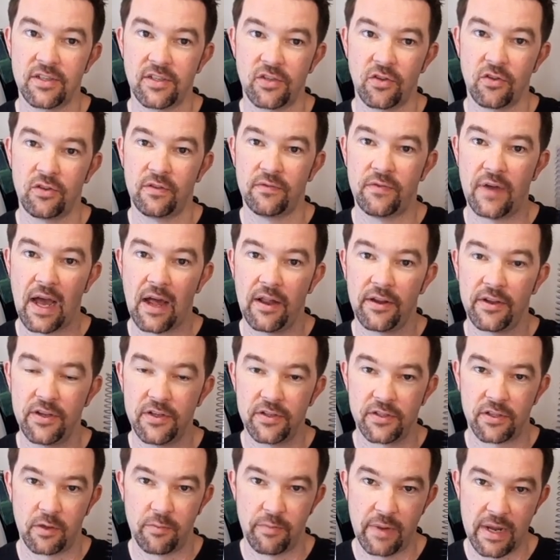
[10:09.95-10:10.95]
so the
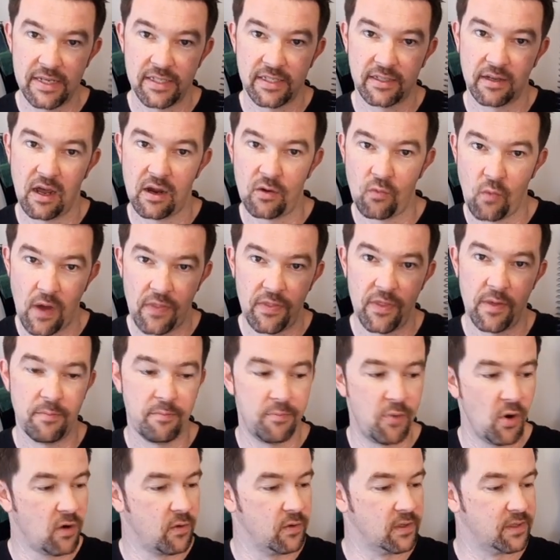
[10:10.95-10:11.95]
values are based on when the
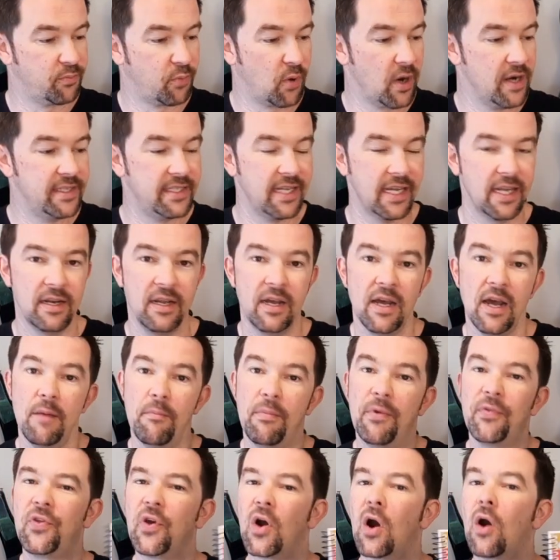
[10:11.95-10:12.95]
book was printed,
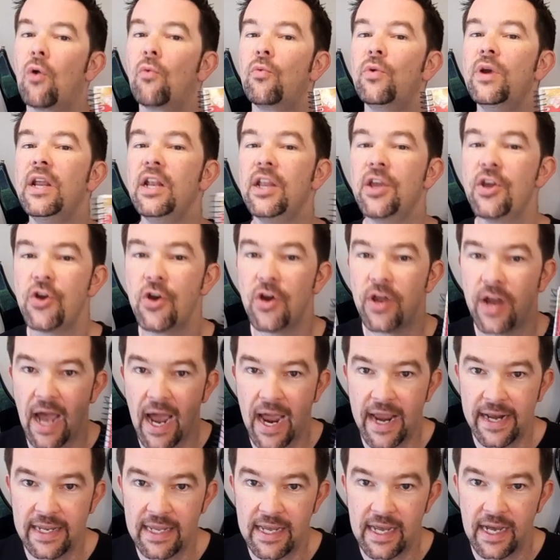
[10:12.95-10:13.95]
but they're a really good
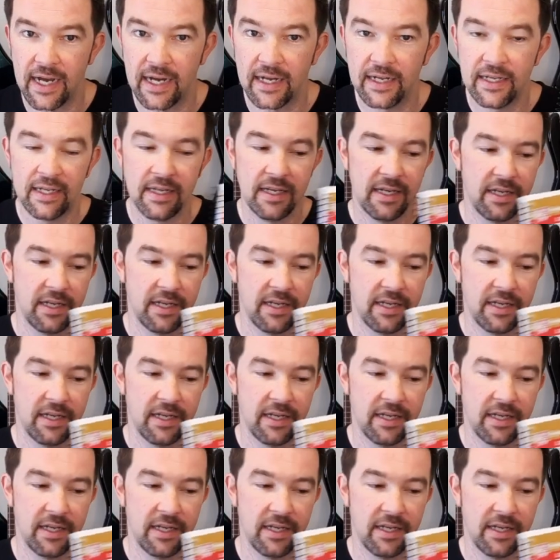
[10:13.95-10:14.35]
idea.